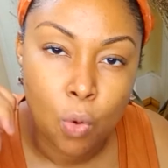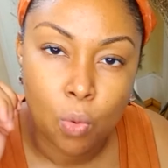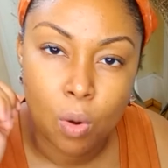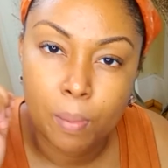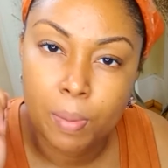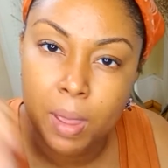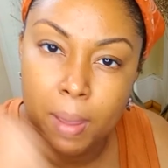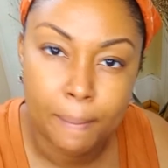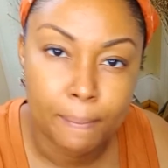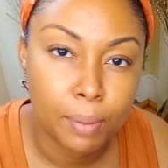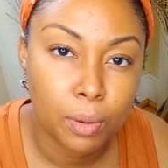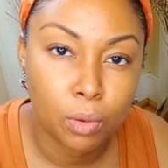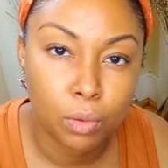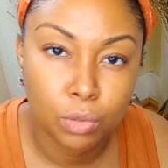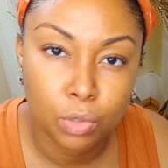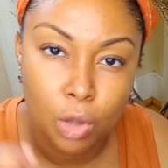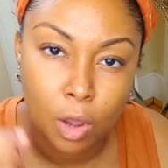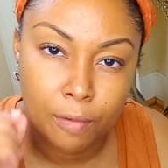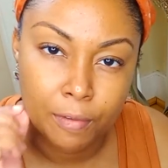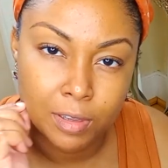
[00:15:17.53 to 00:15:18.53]
were being
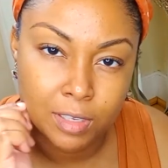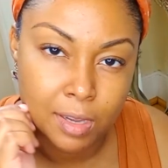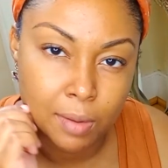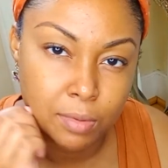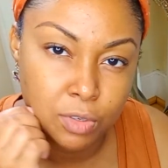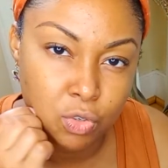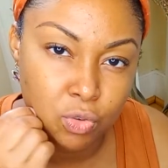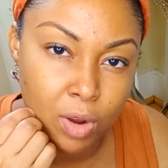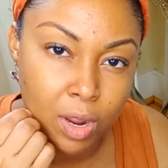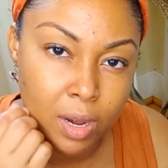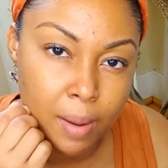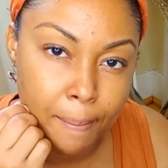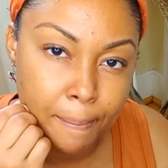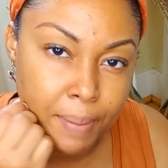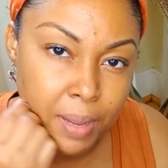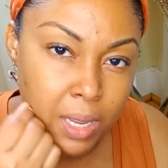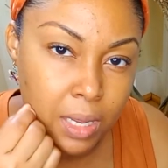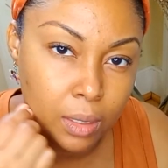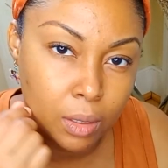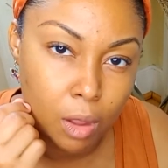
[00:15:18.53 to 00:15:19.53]
pulled off as I was trying to
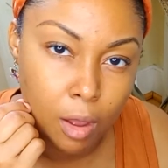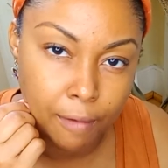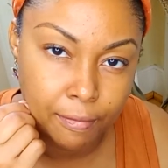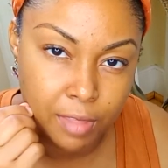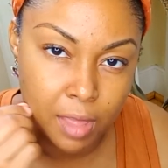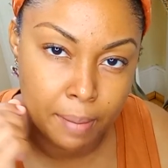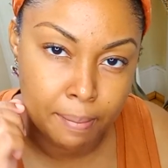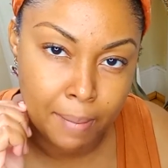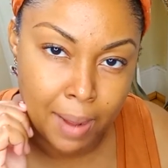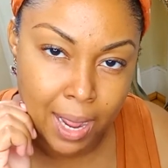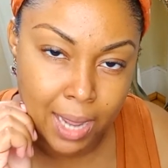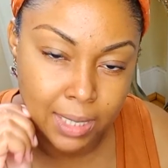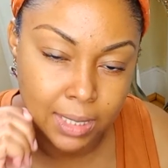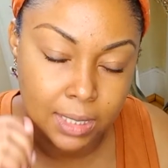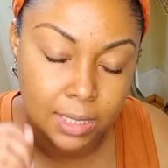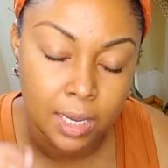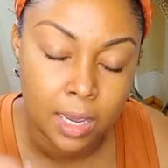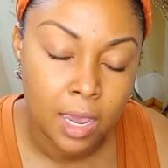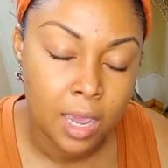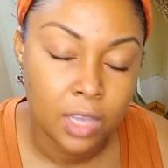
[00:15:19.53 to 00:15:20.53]
peel off that
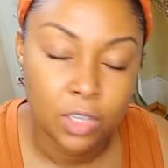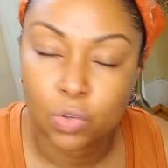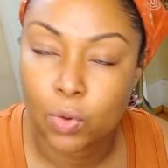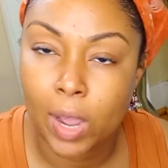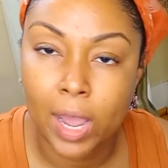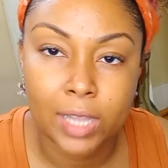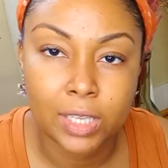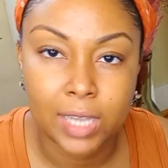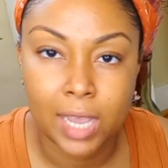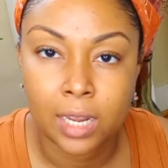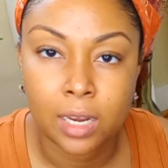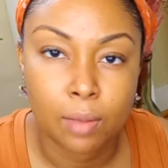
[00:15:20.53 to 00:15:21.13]
mask. So I had to